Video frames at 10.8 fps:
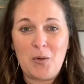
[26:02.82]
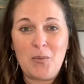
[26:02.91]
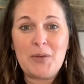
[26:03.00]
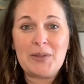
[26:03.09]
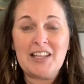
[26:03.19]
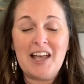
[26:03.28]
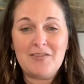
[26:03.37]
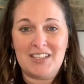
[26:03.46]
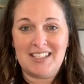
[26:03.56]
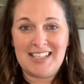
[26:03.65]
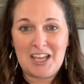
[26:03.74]
We would love
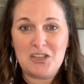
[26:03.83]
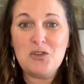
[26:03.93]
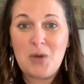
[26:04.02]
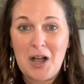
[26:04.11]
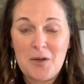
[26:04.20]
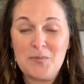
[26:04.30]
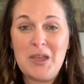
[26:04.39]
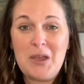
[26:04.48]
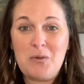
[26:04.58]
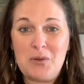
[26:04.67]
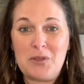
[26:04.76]
to set you up
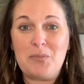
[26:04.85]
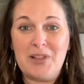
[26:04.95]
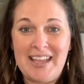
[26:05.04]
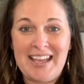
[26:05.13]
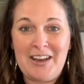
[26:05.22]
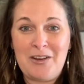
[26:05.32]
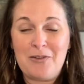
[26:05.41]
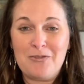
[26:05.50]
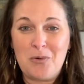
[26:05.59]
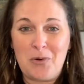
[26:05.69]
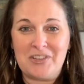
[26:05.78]
with a plan
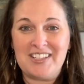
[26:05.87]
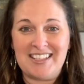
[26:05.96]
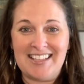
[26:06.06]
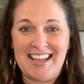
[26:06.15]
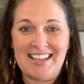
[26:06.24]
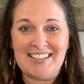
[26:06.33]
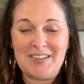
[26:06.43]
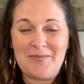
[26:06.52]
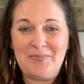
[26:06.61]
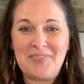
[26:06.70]
for success.